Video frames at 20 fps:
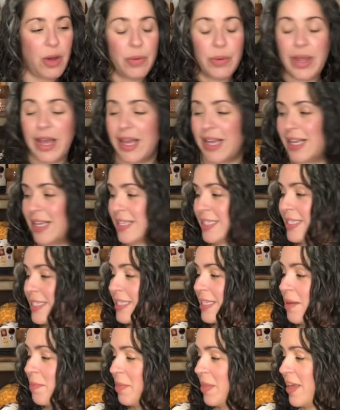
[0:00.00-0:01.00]
Okay, and
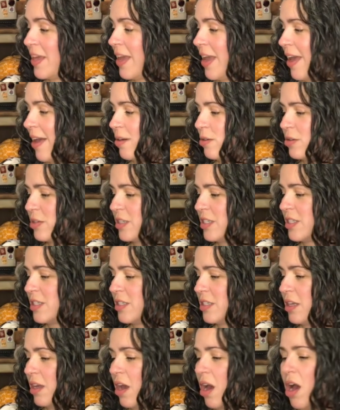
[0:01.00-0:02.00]
something else.
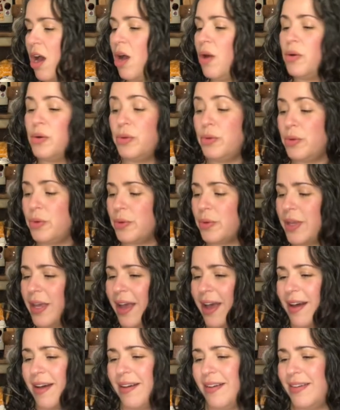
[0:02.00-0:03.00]
Ooh,
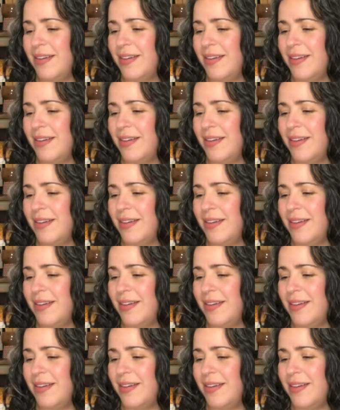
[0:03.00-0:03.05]
yeah.